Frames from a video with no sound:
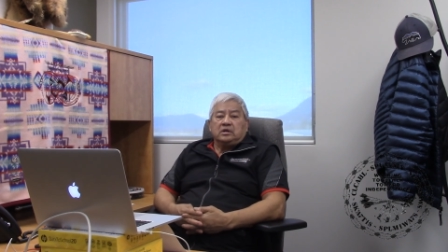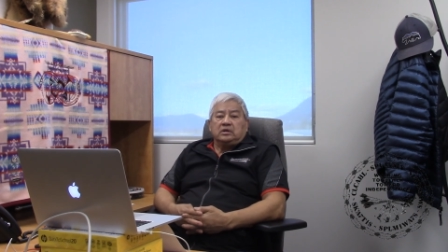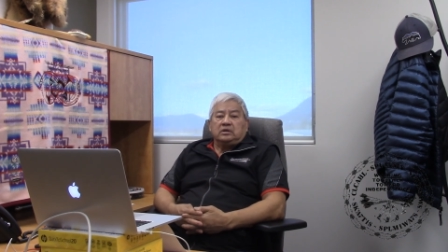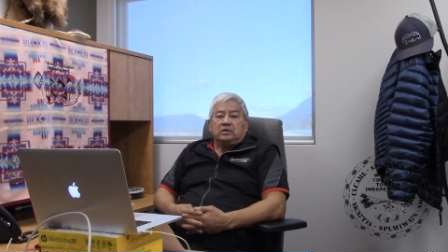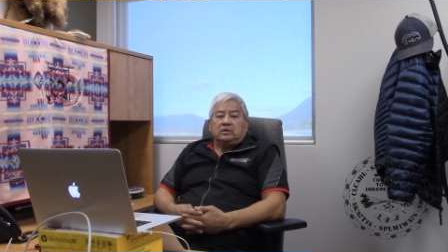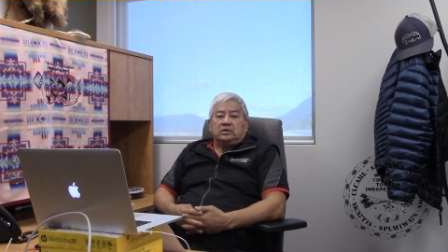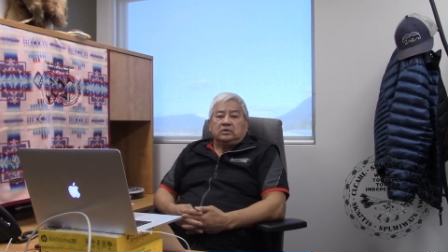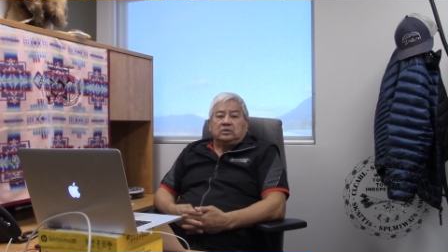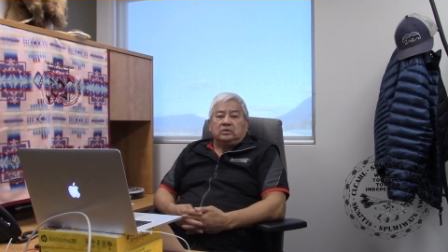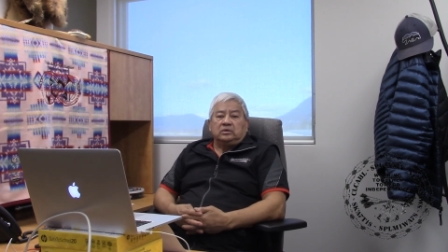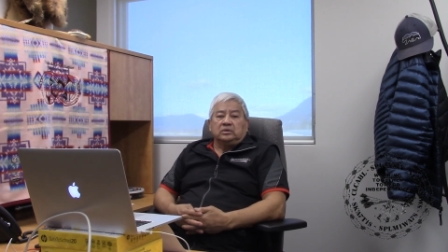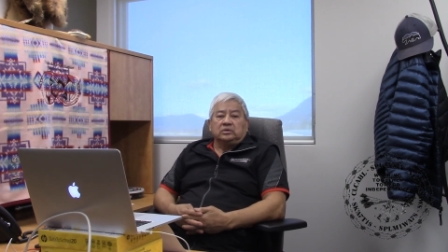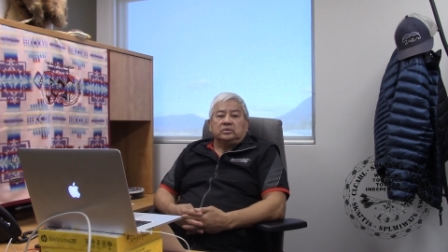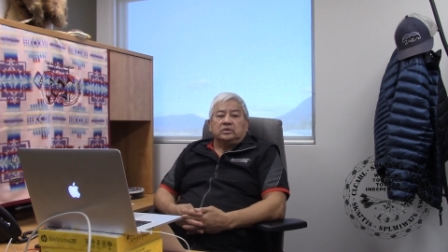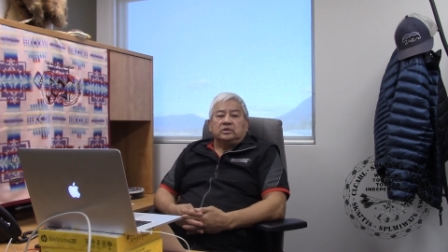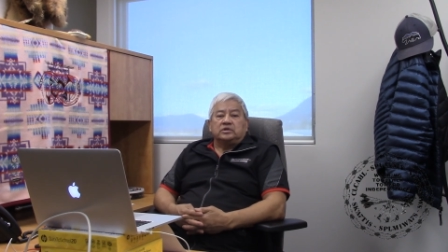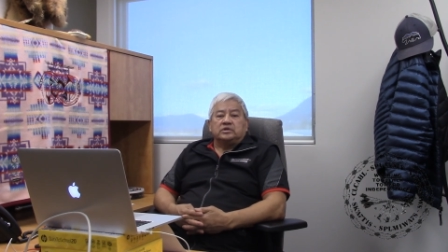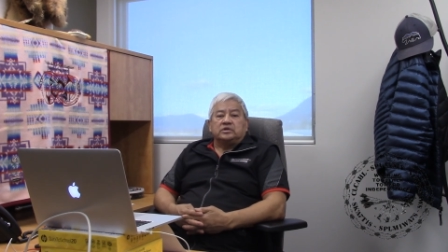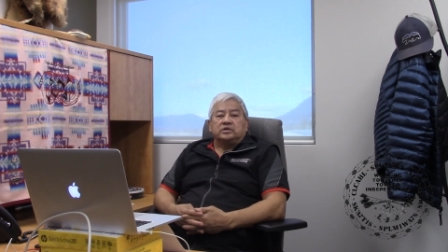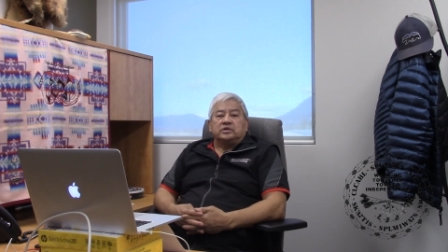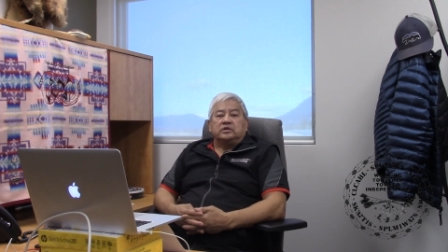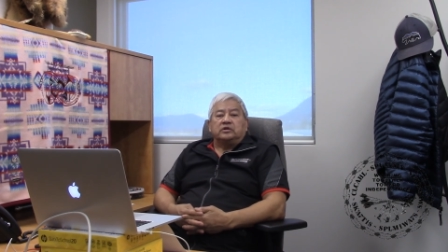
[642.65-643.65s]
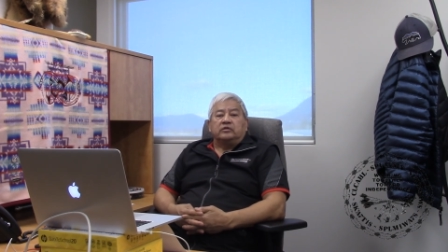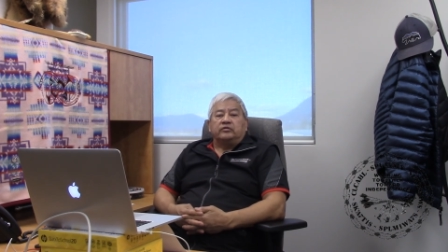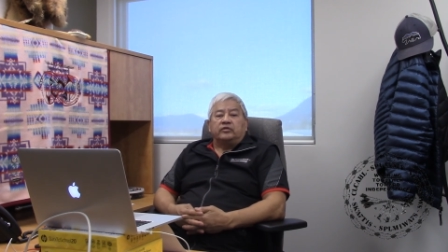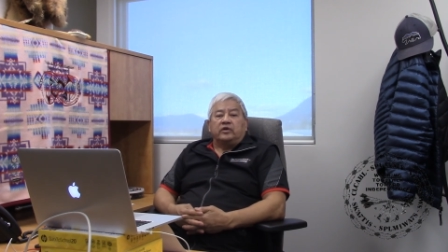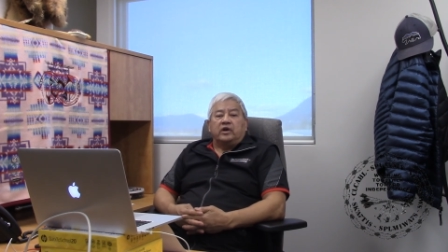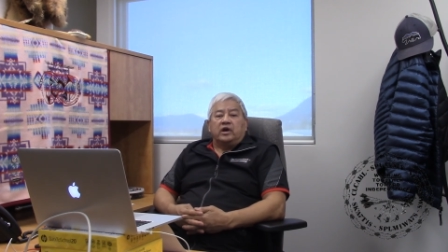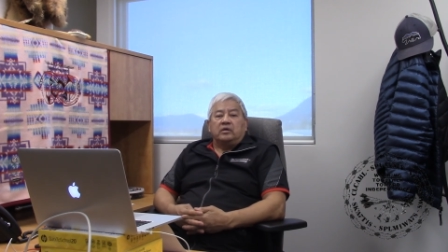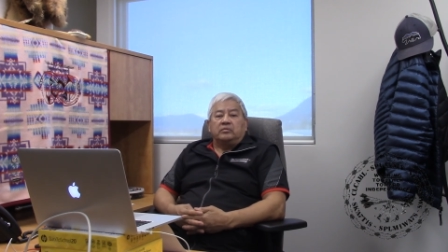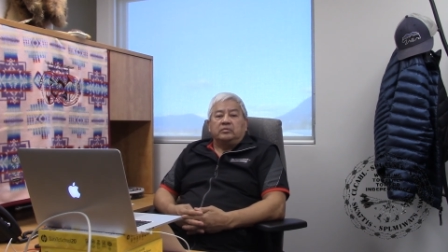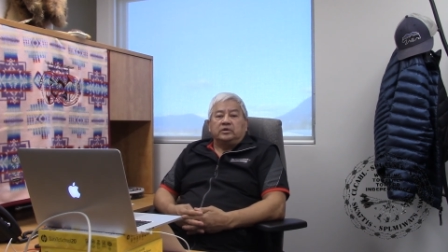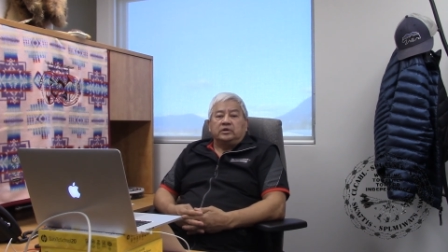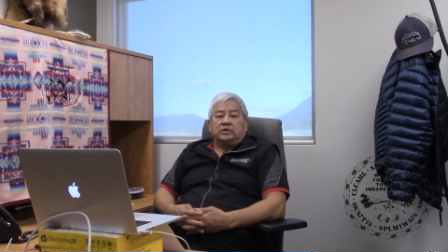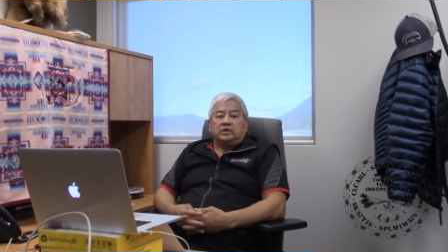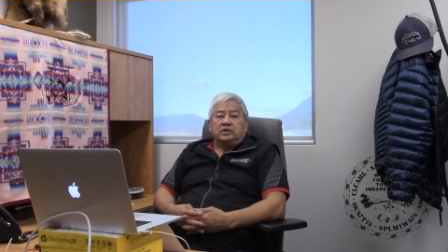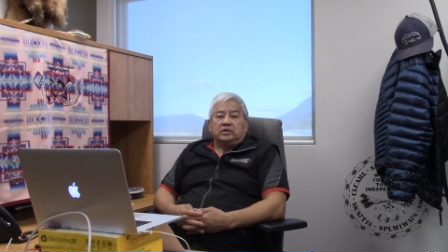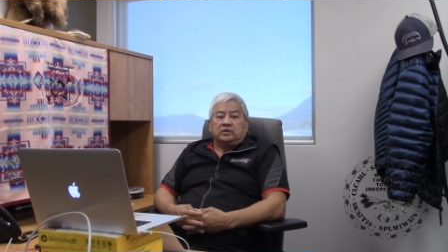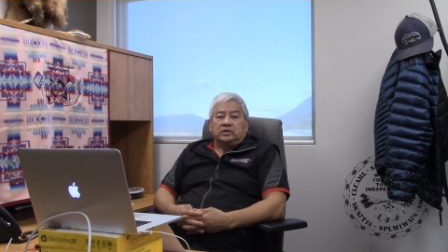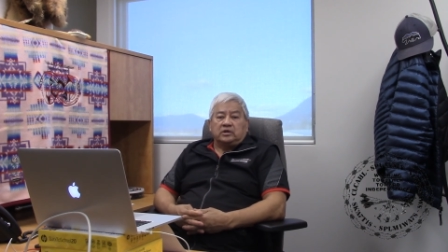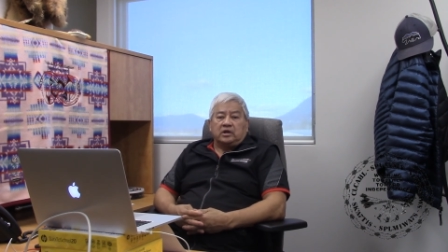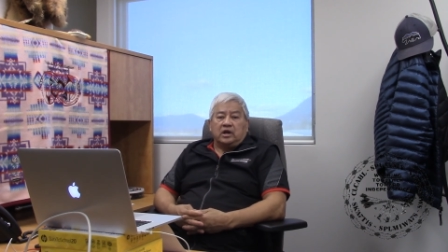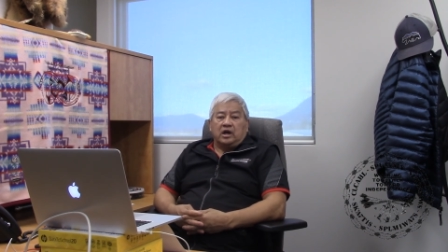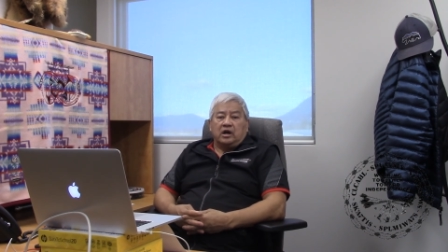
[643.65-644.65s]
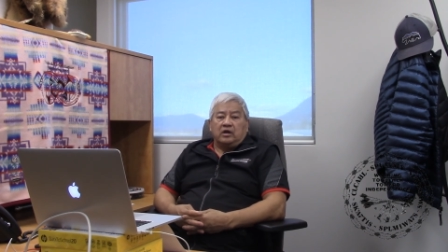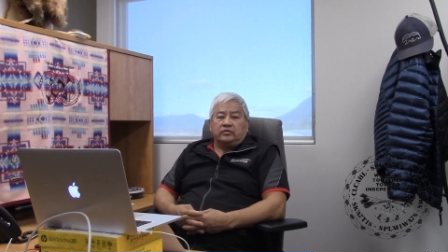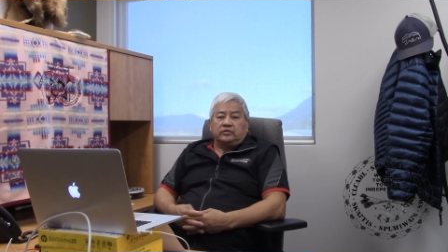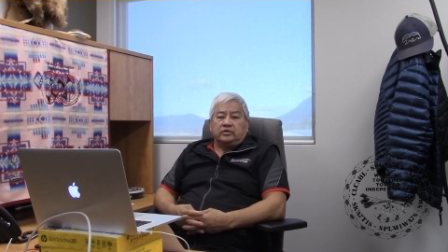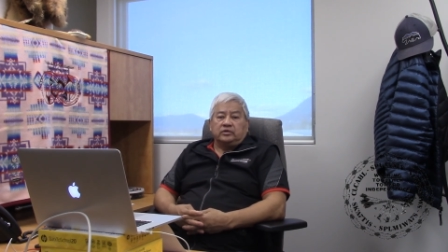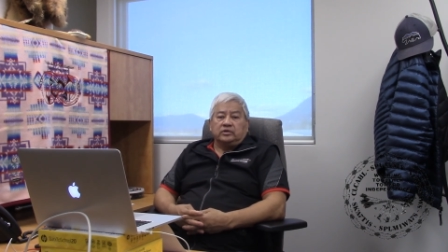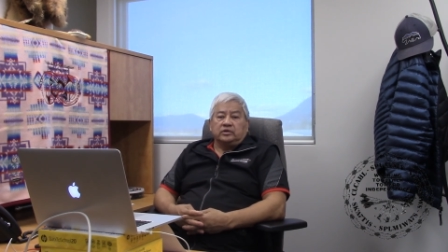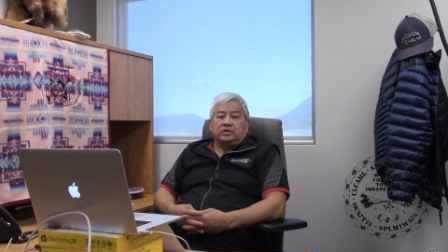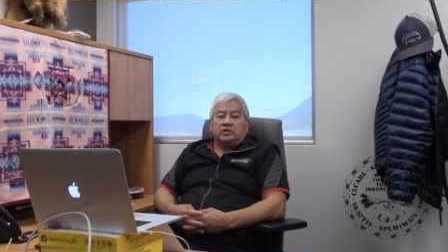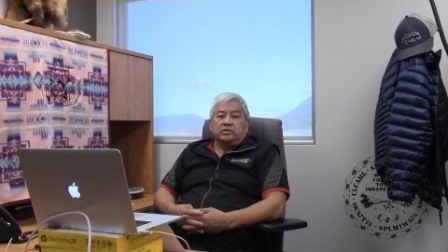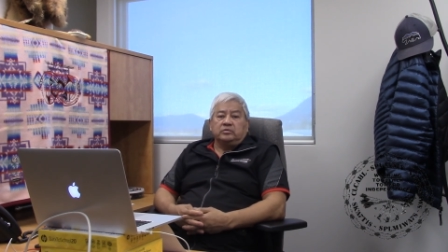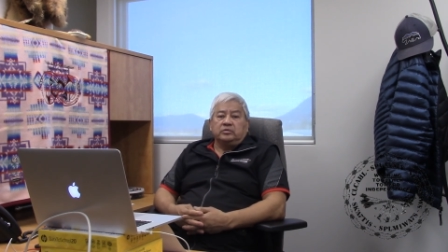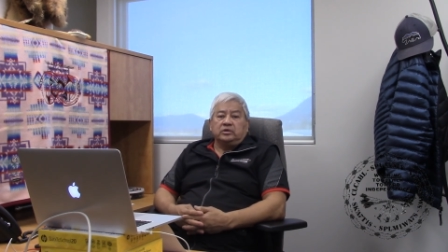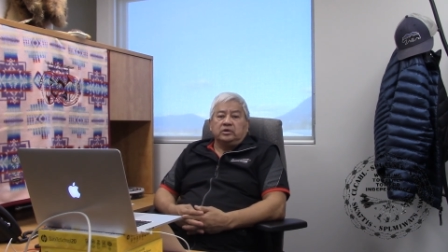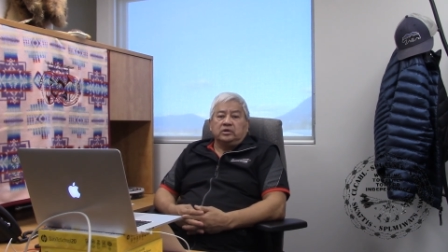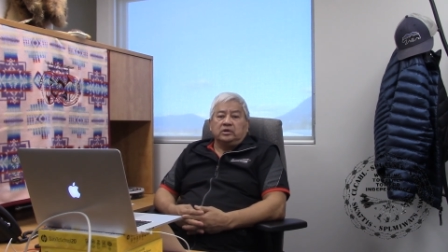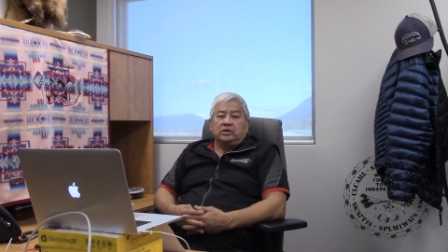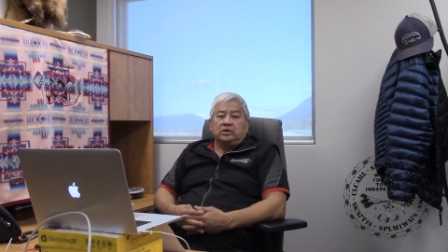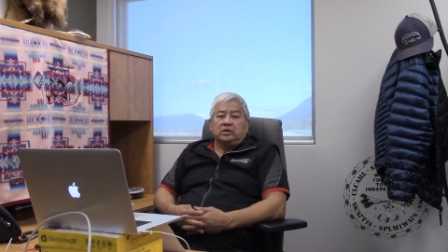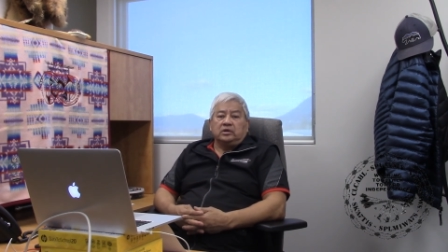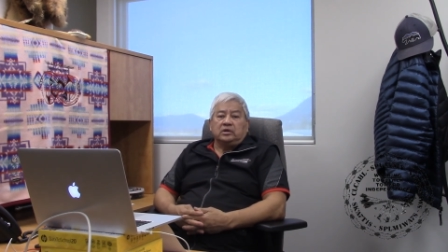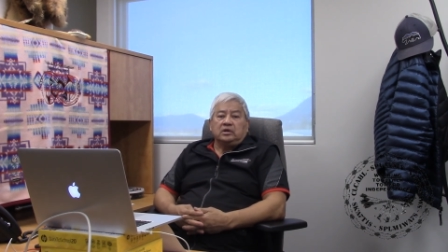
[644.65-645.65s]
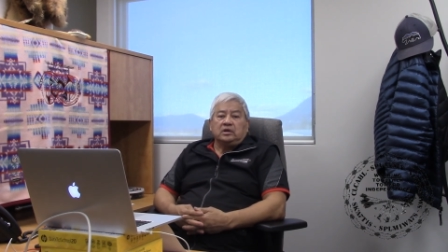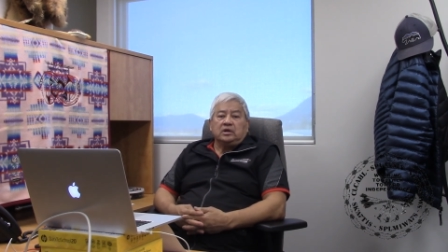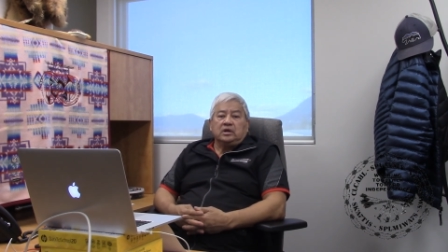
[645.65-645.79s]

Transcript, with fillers: your old ones in your family, and you look after the community.